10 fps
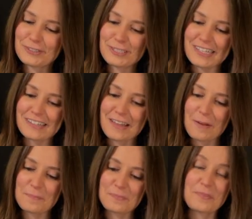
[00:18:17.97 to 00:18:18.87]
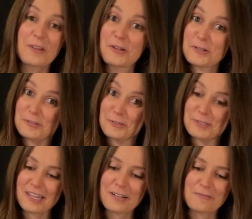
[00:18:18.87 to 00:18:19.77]
Just like that. So
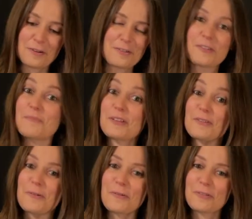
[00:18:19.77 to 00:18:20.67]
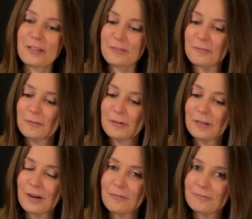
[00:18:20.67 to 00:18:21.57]
second verse, I'll play the whole thing through. Here
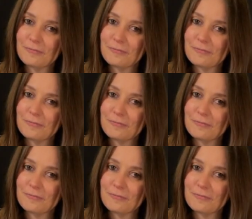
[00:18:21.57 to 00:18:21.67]
we go.